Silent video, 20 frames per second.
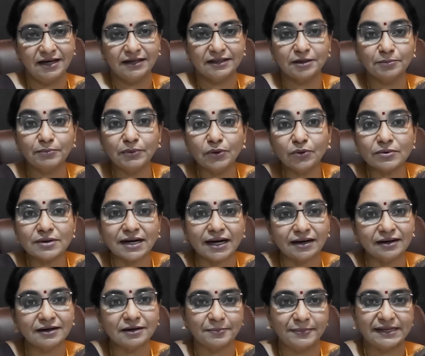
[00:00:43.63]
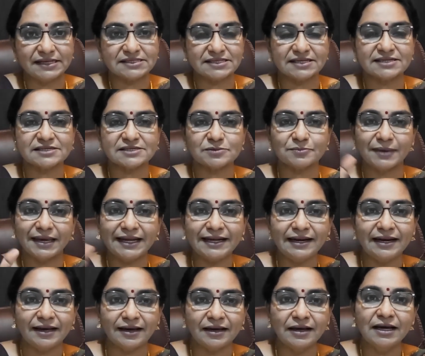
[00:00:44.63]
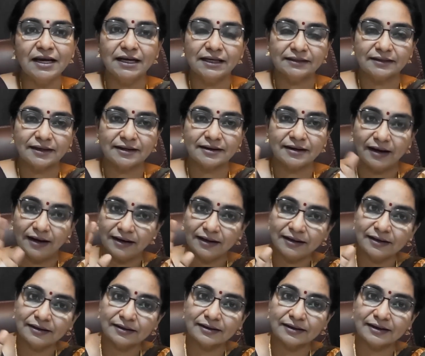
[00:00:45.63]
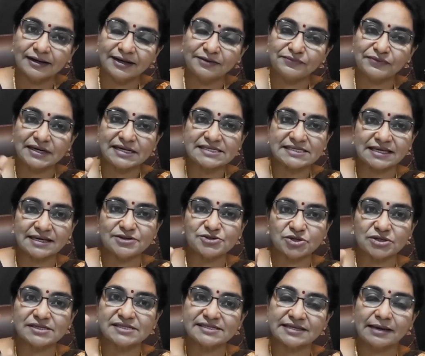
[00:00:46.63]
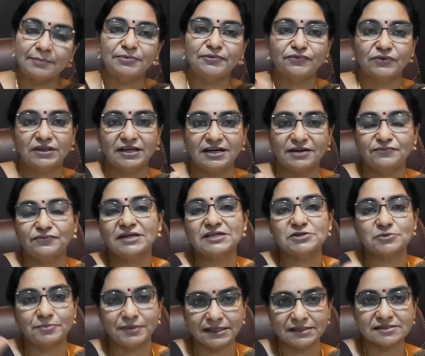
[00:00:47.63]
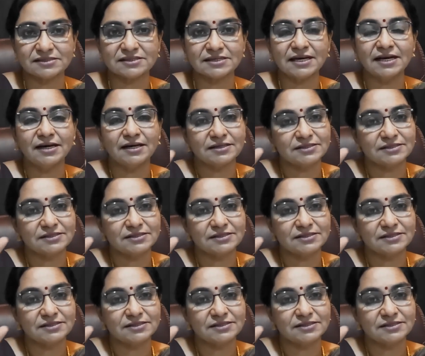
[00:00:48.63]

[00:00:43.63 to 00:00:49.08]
The blue colored means it is mainly the color differentiation is kept for the different bins